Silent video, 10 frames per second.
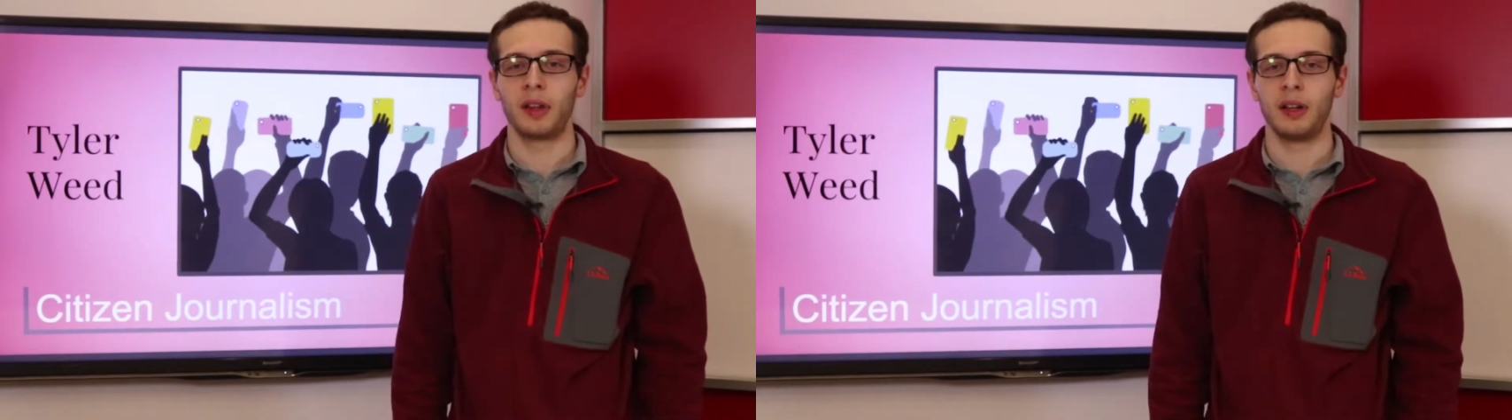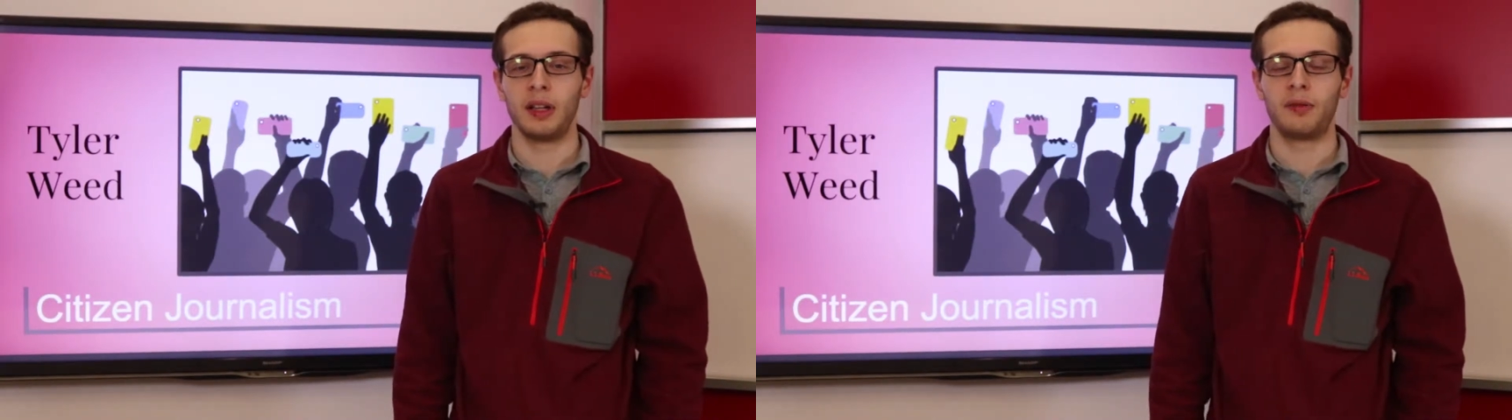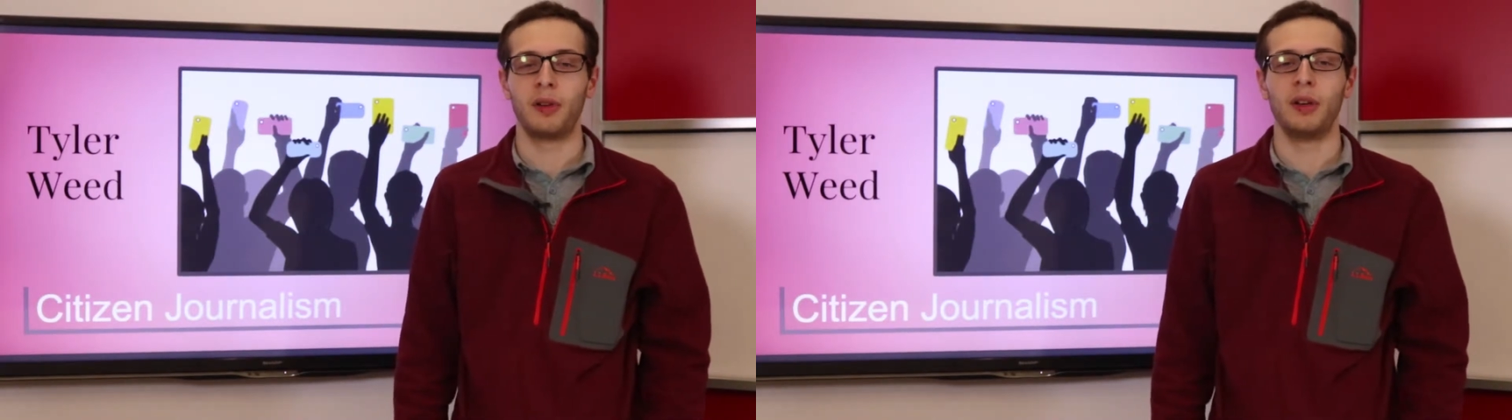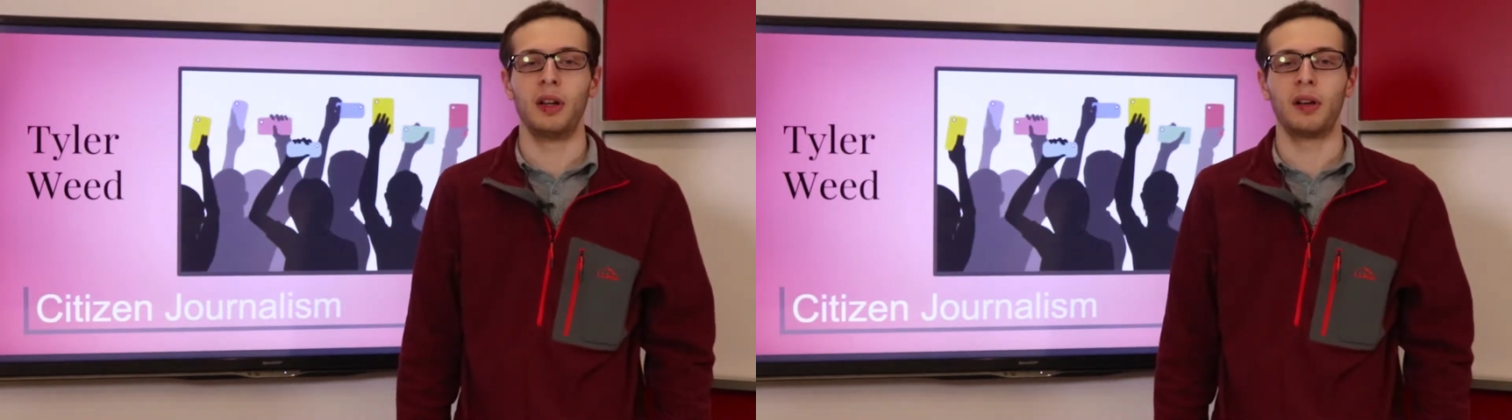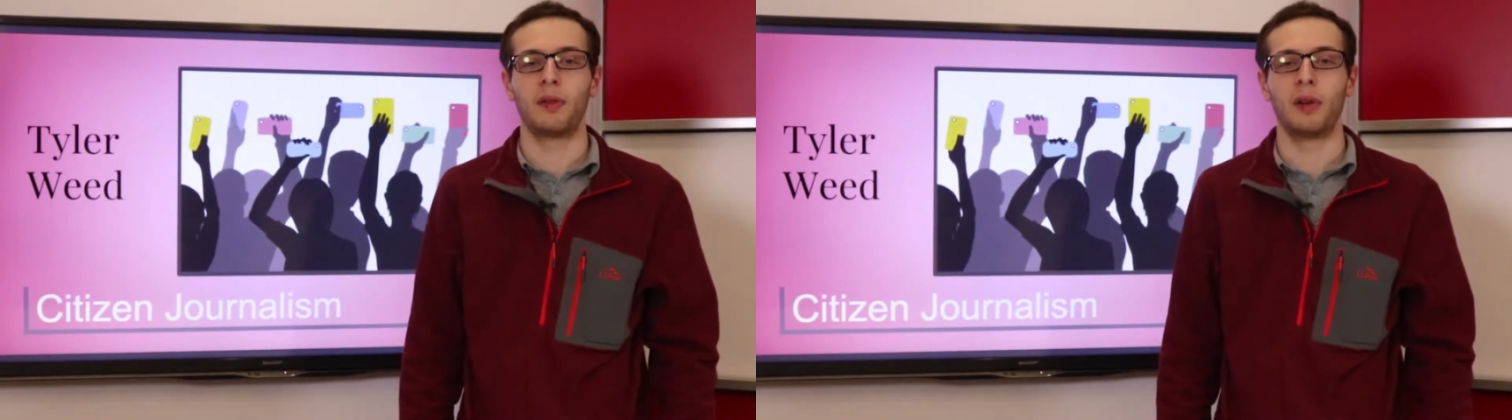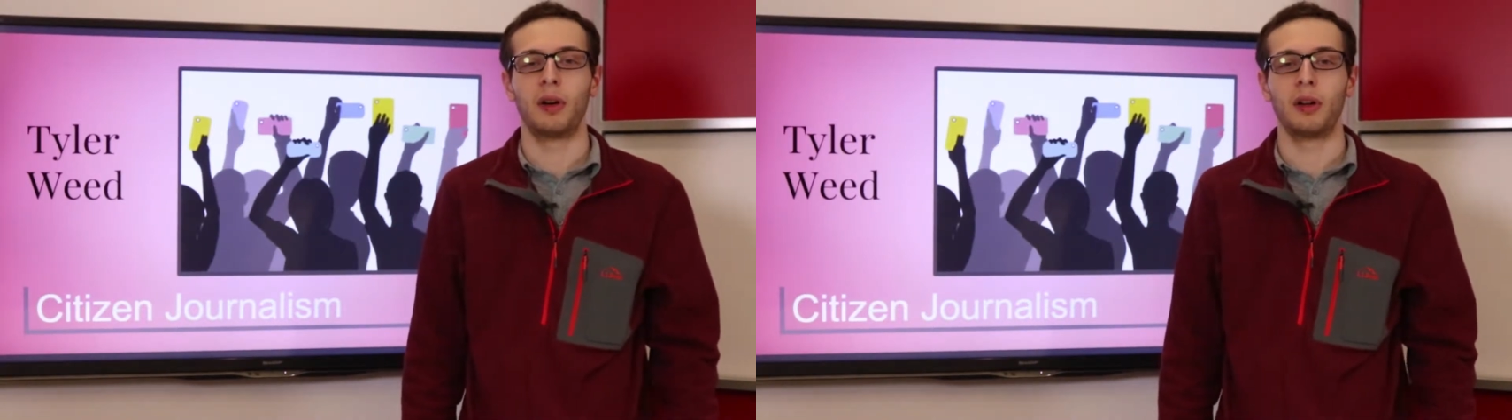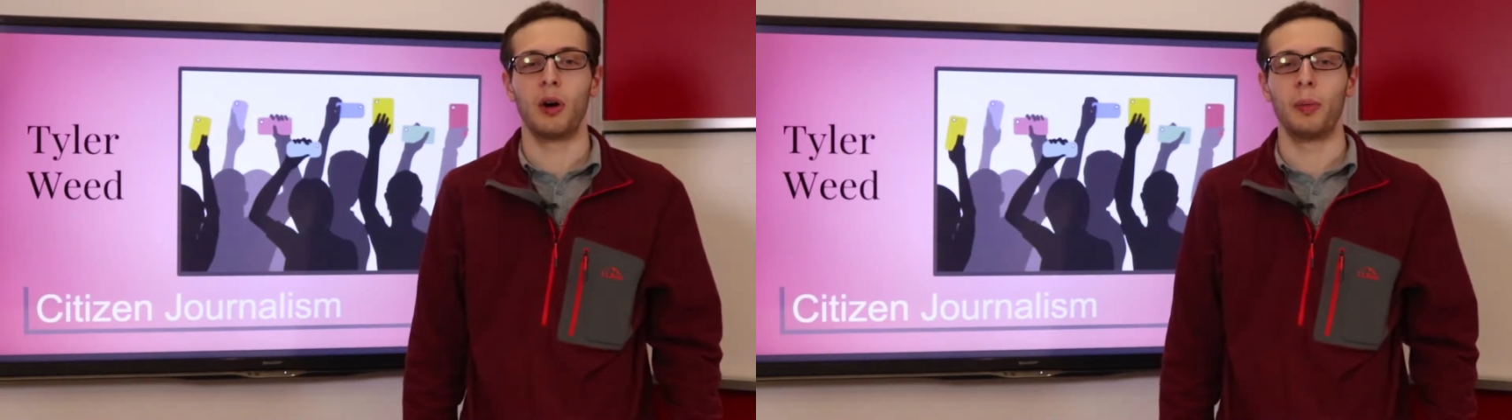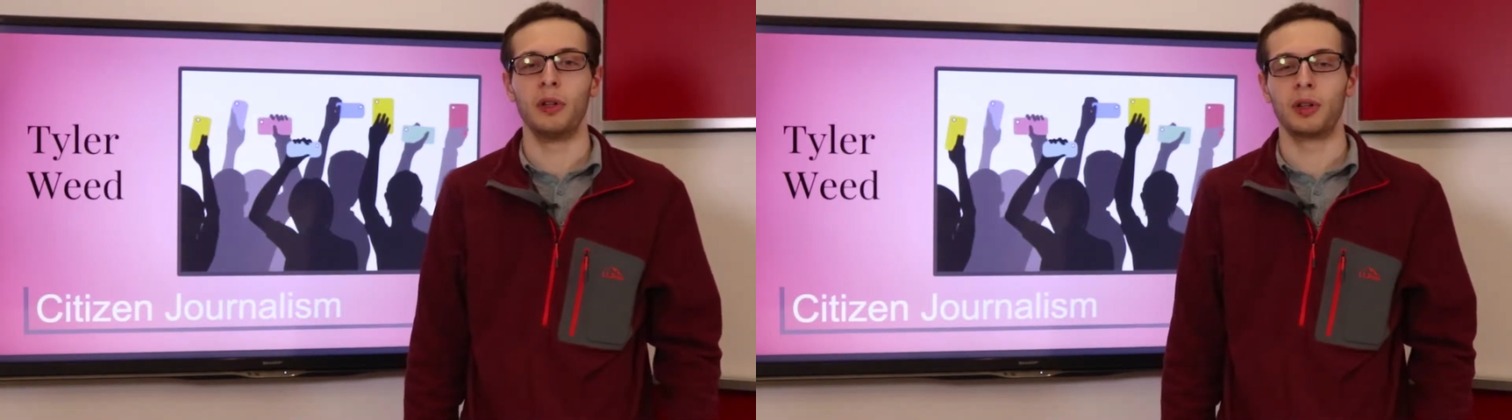the Need for
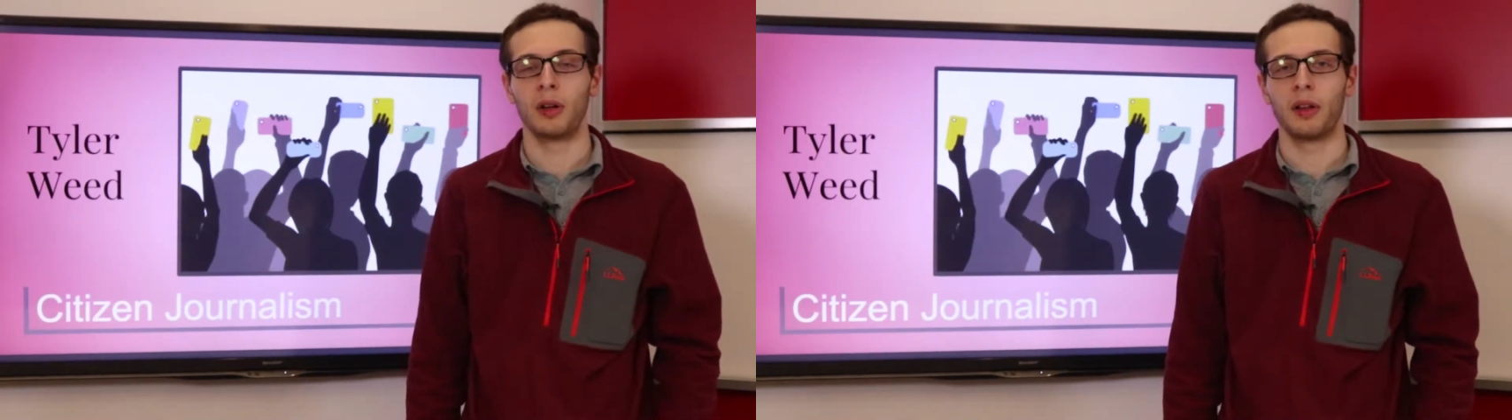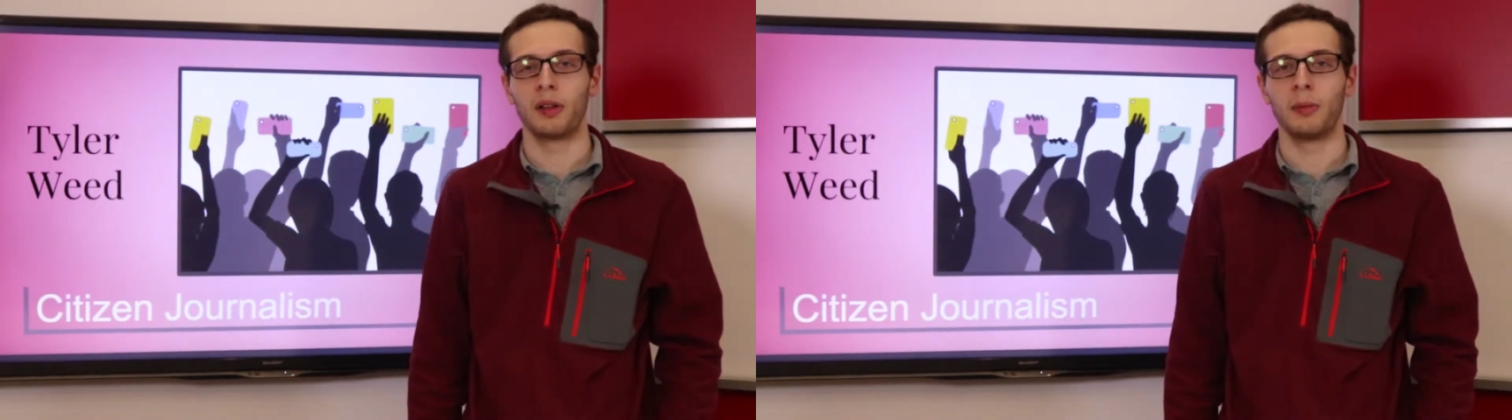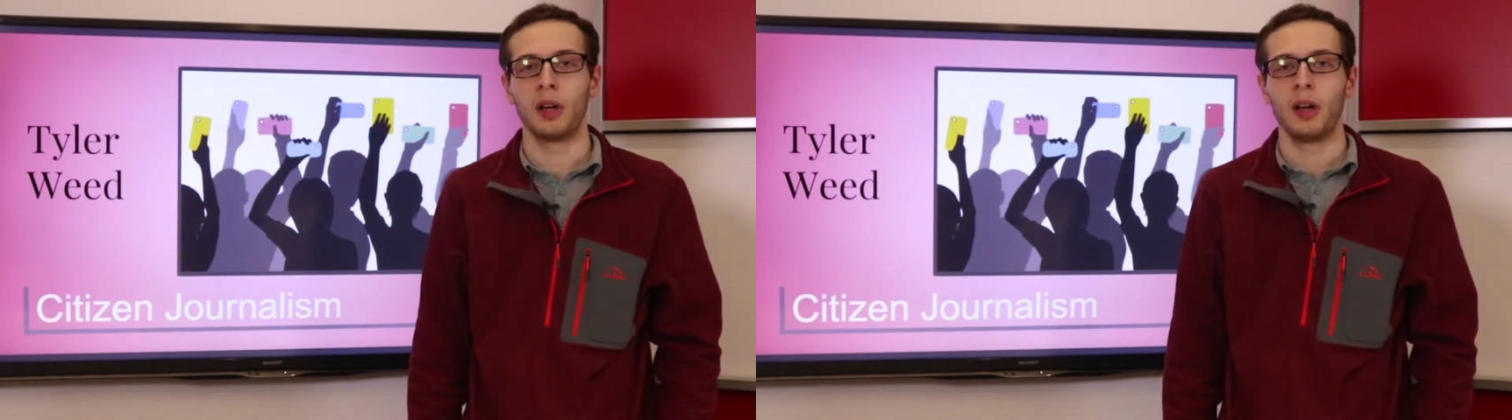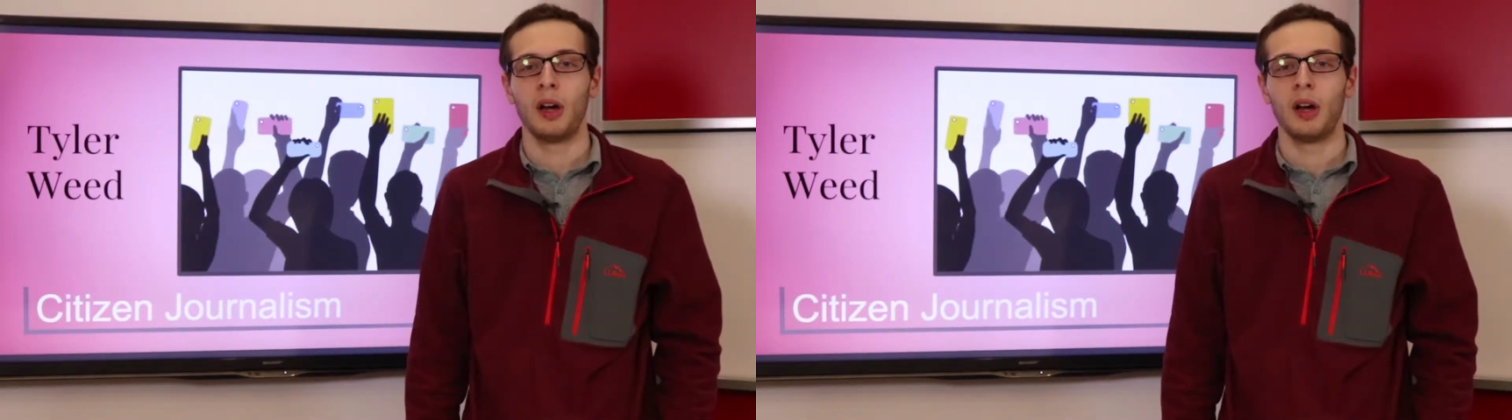Open Journalism,